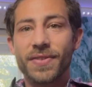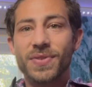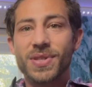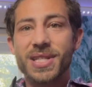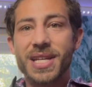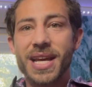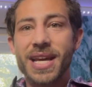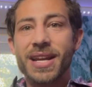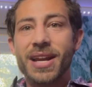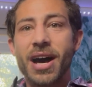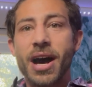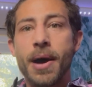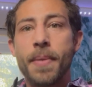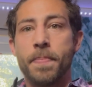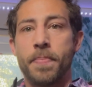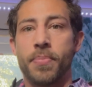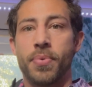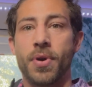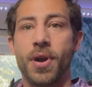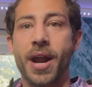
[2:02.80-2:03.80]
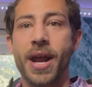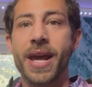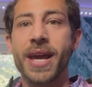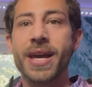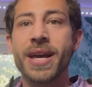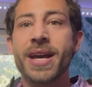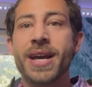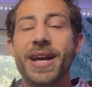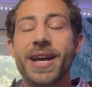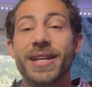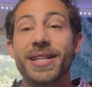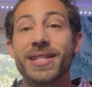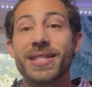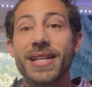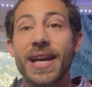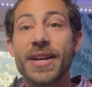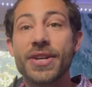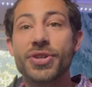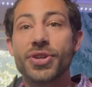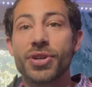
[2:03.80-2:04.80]
of staying upright and
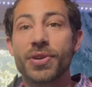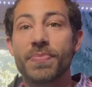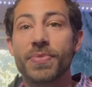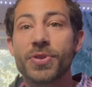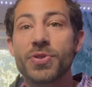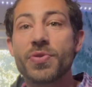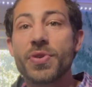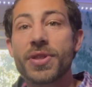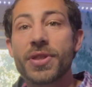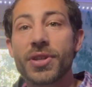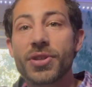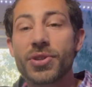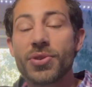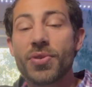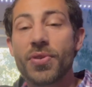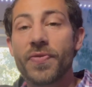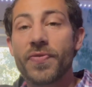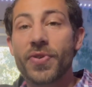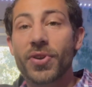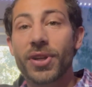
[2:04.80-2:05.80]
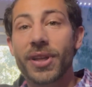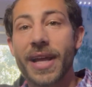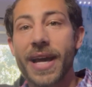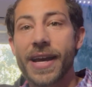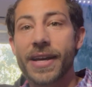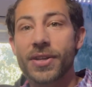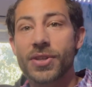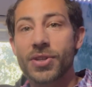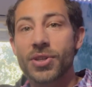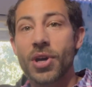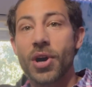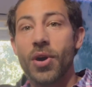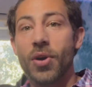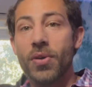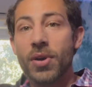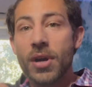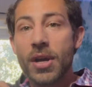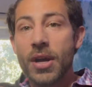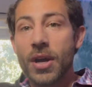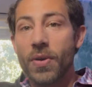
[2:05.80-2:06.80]
centered between the two of your legs.
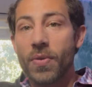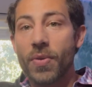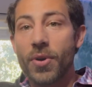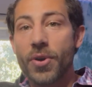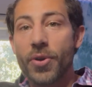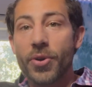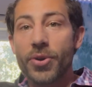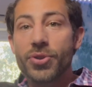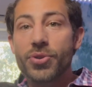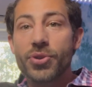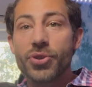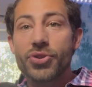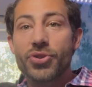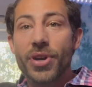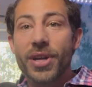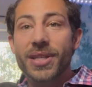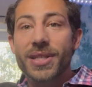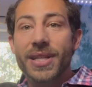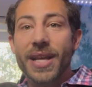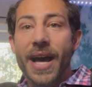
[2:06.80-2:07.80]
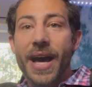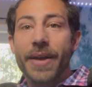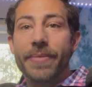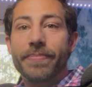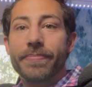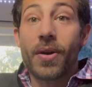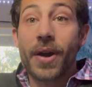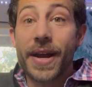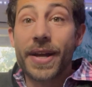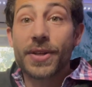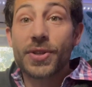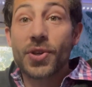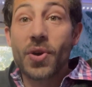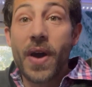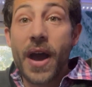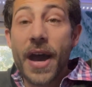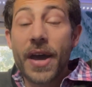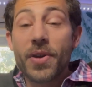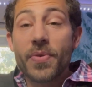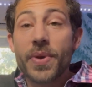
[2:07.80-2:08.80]
So we're going to address that. All right, so
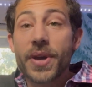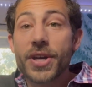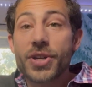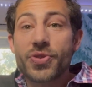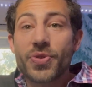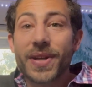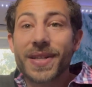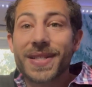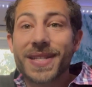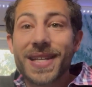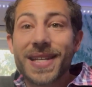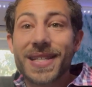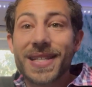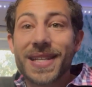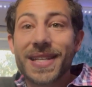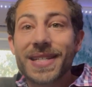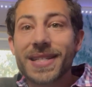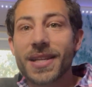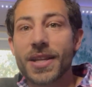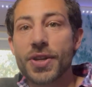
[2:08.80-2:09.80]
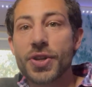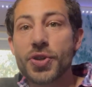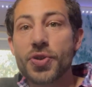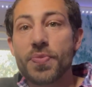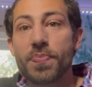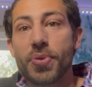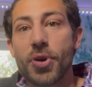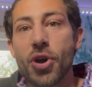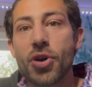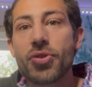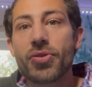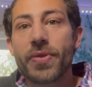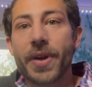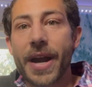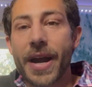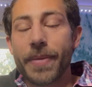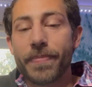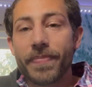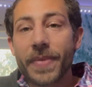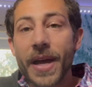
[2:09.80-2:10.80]
how do we address these things in the new
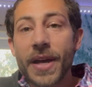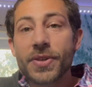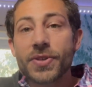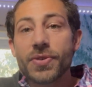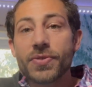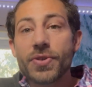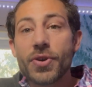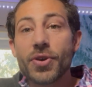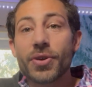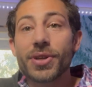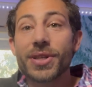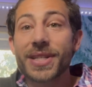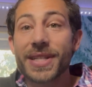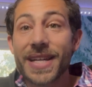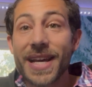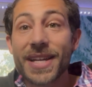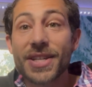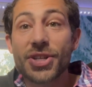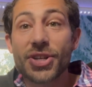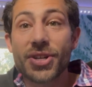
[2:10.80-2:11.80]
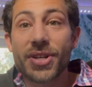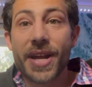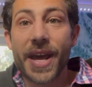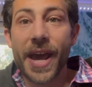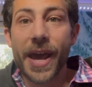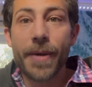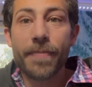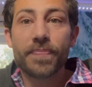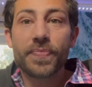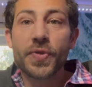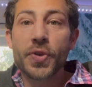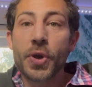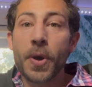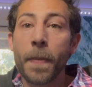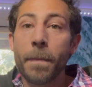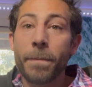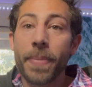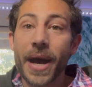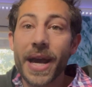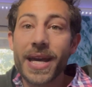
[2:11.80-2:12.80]
program? As you noticed yesterday, your
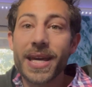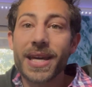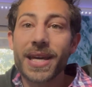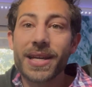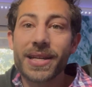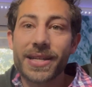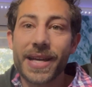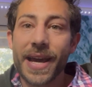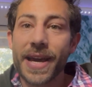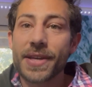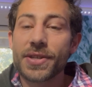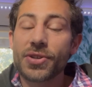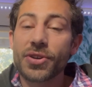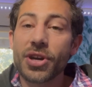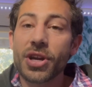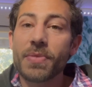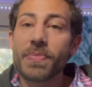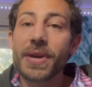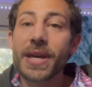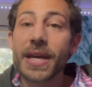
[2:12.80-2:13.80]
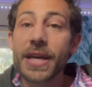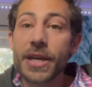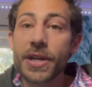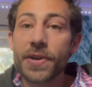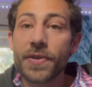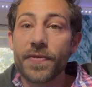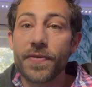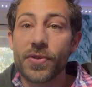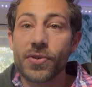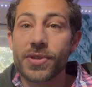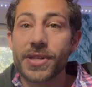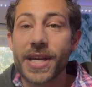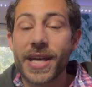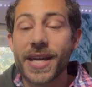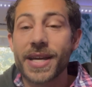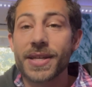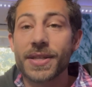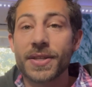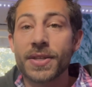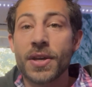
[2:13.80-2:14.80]
biking days are going to be interval
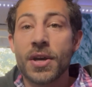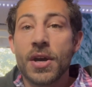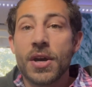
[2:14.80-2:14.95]
days.